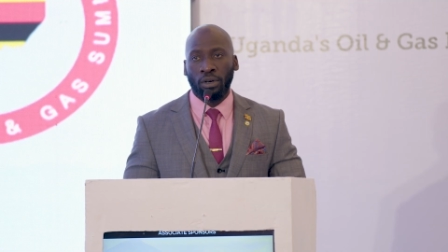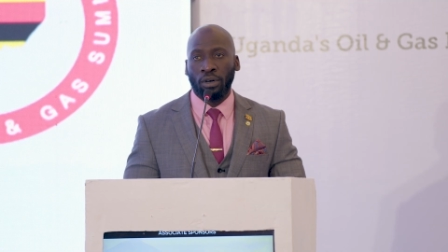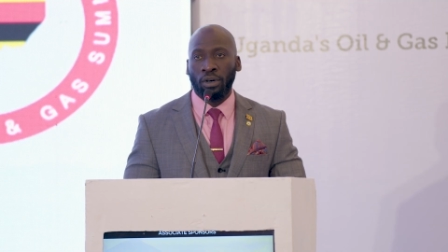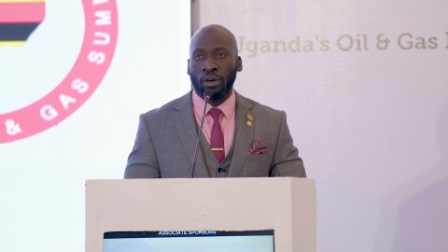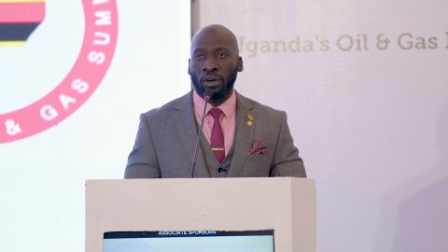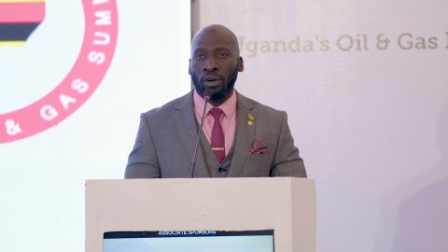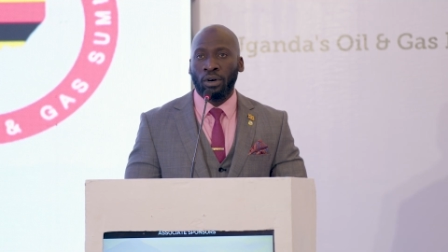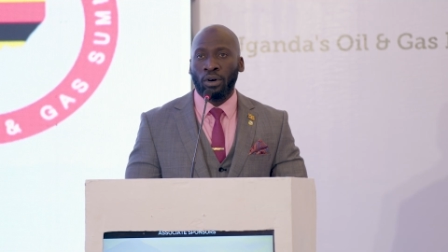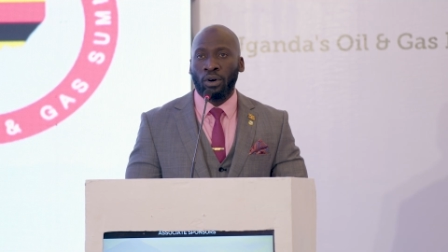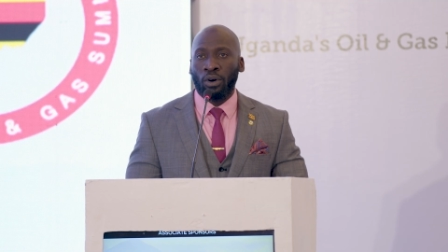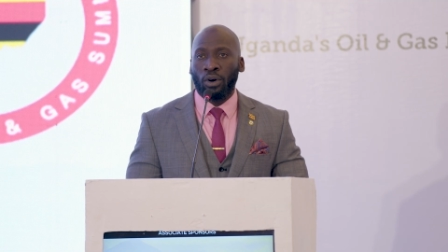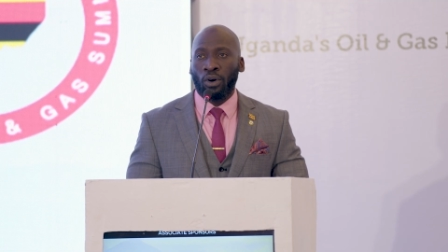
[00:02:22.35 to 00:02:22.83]
And
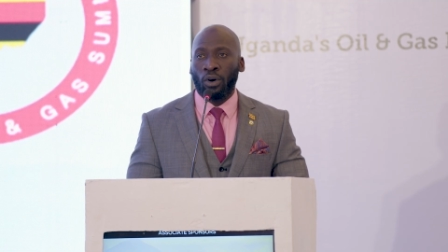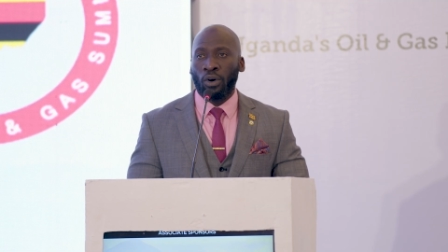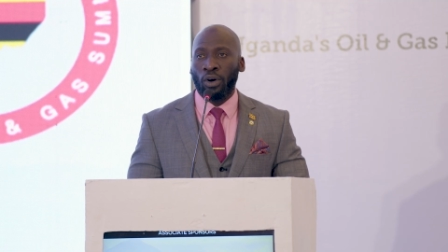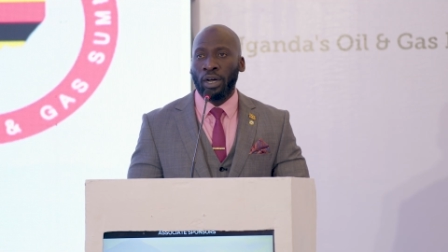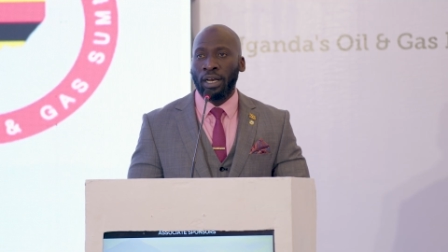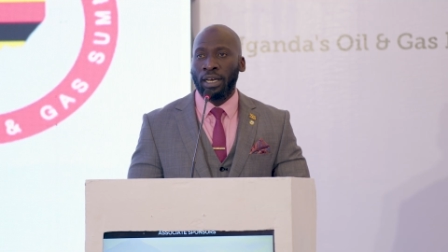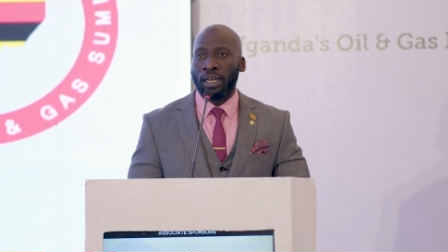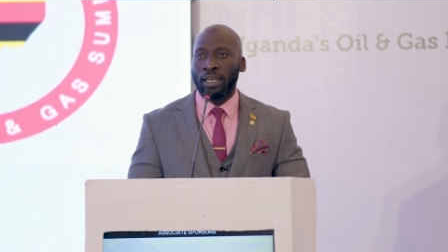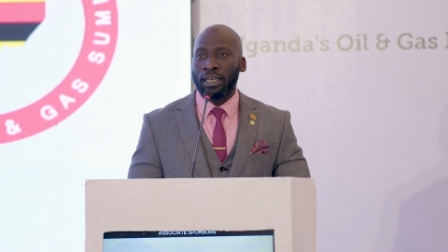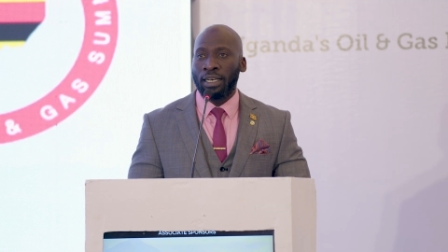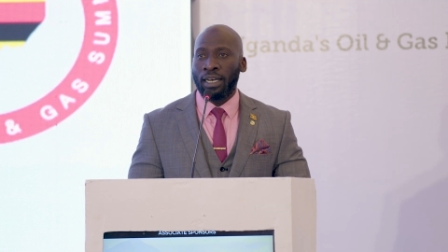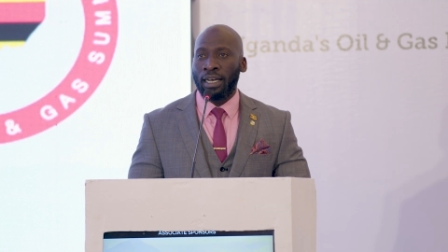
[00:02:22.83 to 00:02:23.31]
I can't
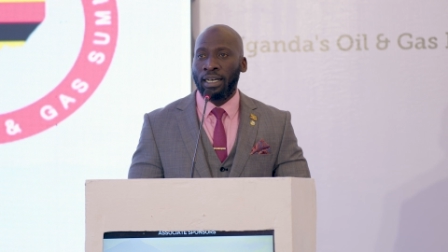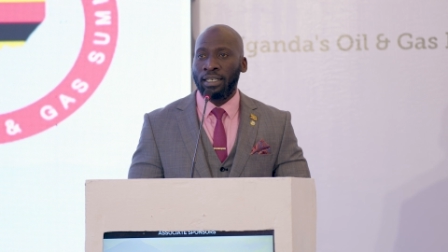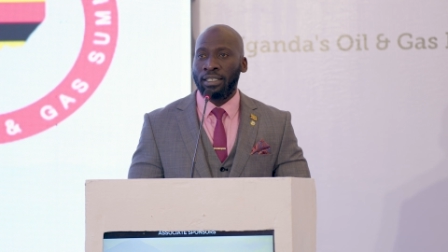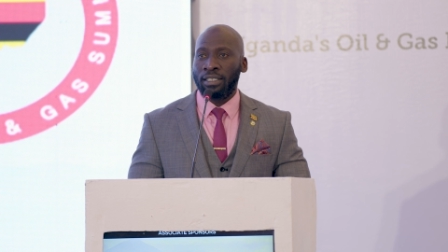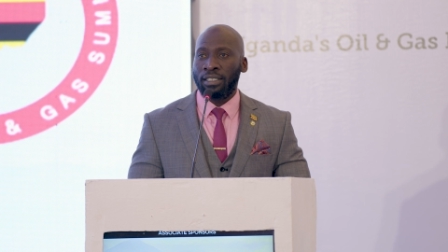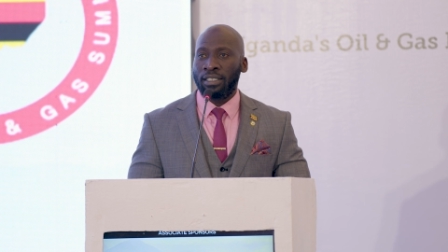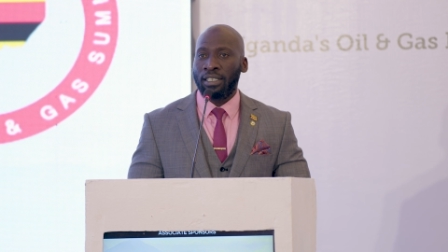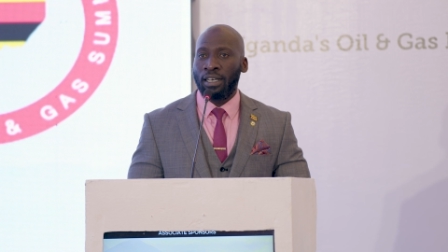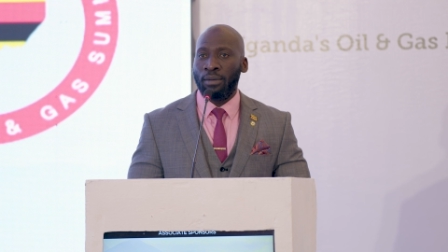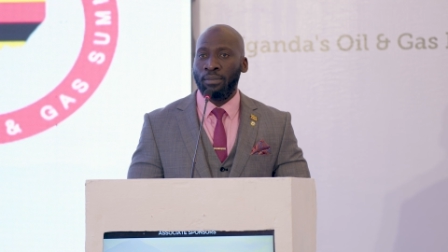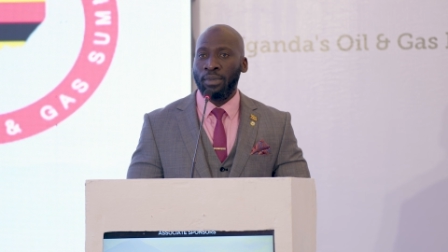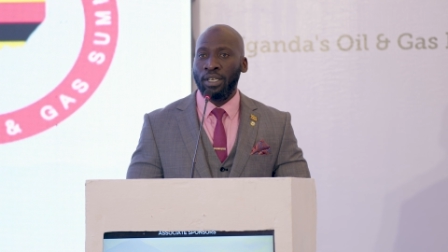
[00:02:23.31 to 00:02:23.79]
remember how
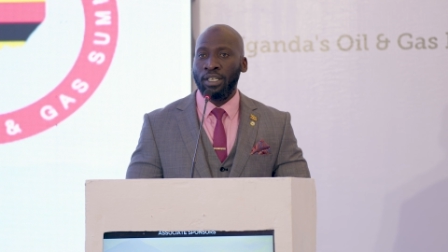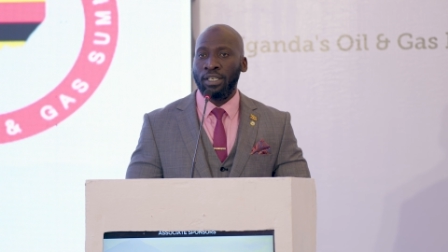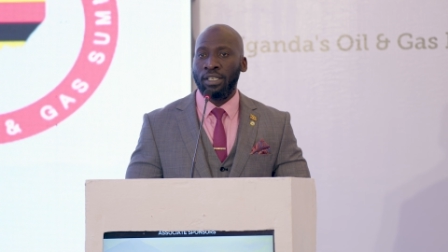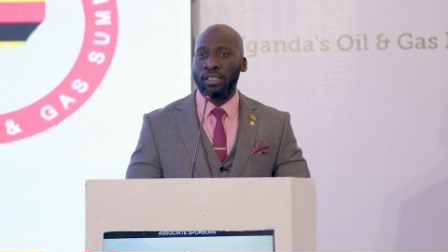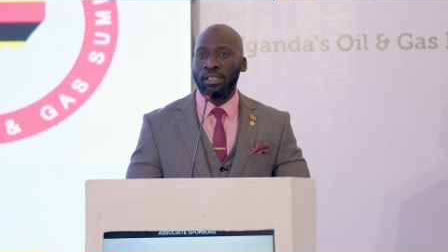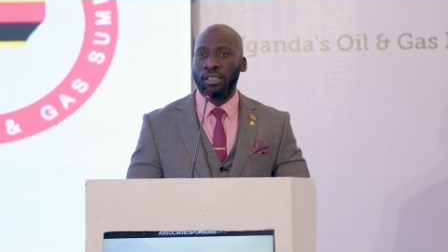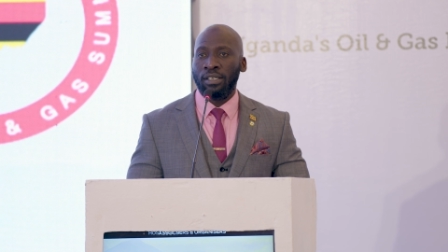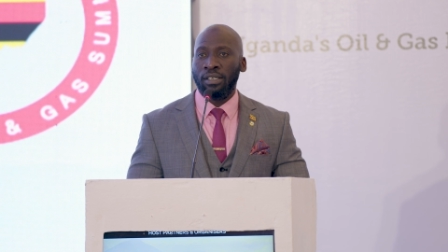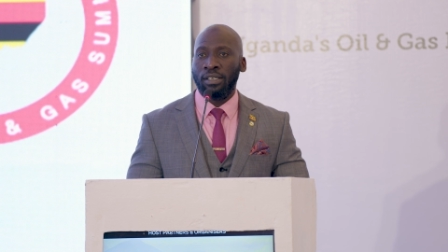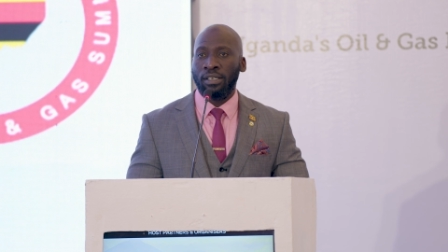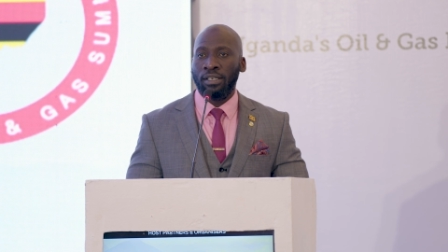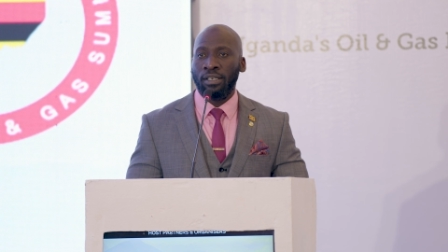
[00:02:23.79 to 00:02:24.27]
many I've,
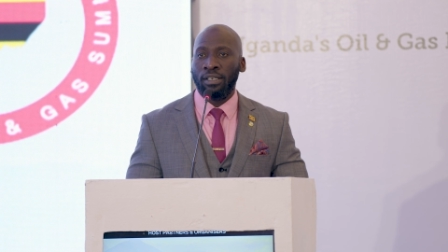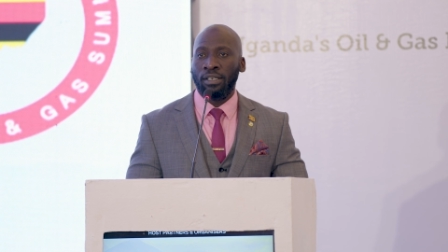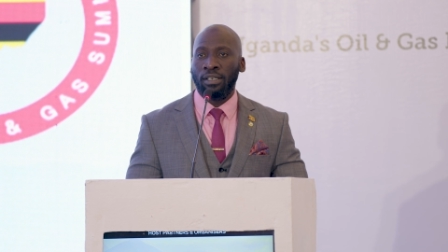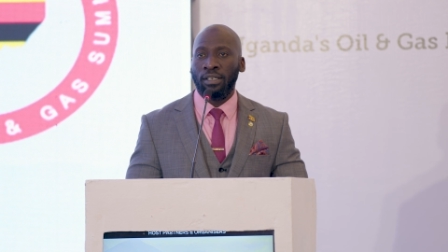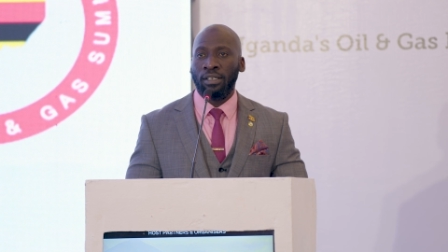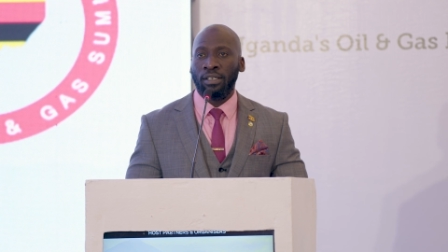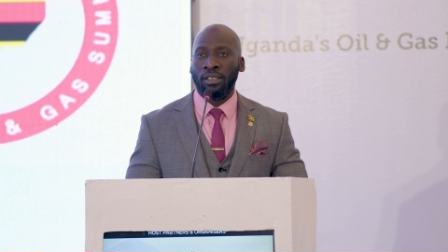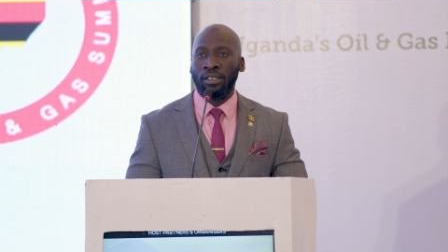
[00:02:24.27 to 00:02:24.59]
I've done.